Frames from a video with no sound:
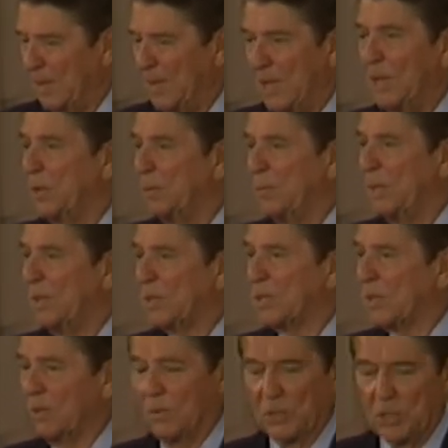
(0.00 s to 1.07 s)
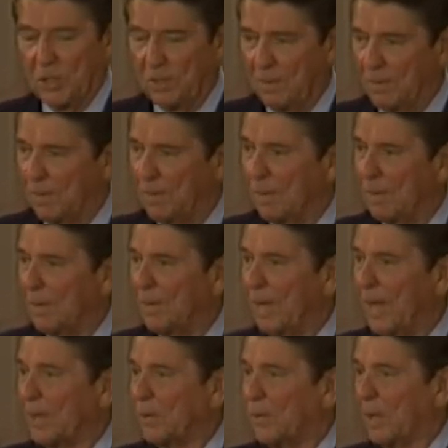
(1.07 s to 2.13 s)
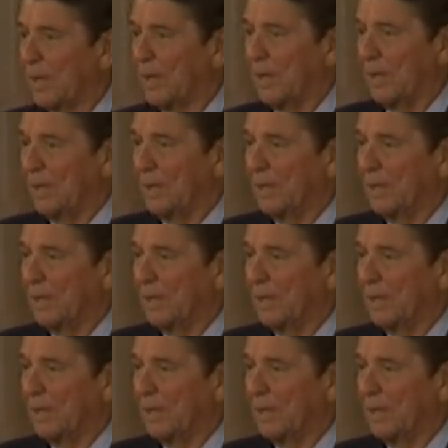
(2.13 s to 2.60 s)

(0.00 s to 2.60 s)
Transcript: he could be the solution that quickly.